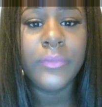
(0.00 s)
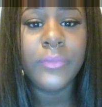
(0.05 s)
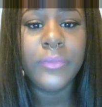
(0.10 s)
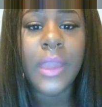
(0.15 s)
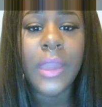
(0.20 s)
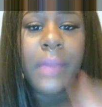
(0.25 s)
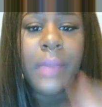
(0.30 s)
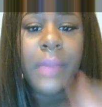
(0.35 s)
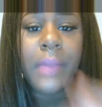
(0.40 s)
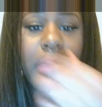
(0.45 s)

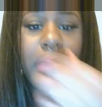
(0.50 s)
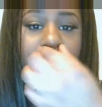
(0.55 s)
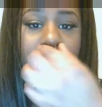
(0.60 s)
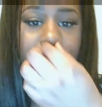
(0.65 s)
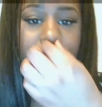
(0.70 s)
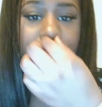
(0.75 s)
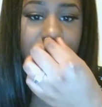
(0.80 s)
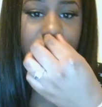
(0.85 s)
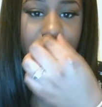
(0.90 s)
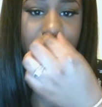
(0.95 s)
I'm able
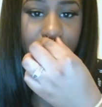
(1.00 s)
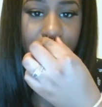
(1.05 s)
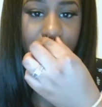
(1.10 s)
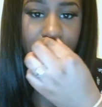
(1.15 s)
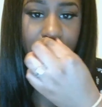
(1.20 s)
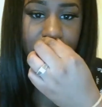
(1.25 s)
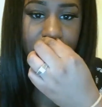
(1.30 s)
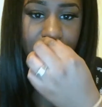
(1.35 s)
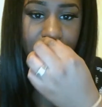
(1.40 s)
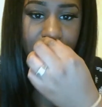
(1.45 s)
to
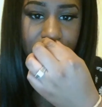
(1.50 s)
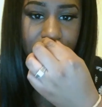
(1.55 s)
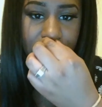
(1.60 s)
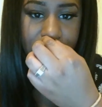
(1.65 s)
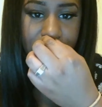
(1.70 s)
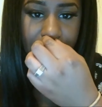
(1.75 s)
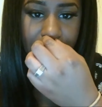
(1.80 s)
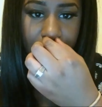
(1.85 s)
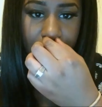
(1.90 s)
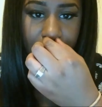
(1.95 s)
take this
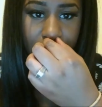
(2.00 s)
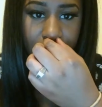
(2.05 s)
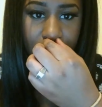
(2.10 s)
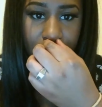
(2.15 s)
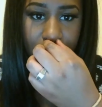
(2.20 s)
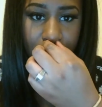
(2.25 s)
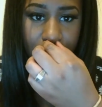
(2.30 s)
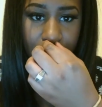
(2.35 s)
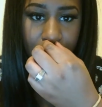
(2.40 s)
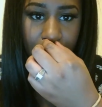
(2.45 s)
out,
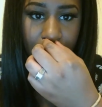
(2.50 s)
and